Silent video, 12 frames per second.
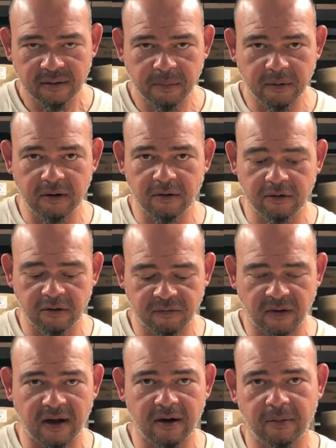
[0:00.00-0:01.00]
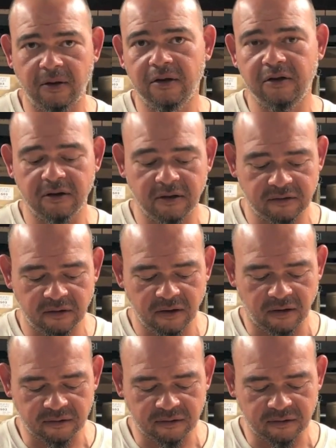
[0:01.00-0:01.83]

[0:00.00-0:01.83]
put it on your Fireball, and you're good to go.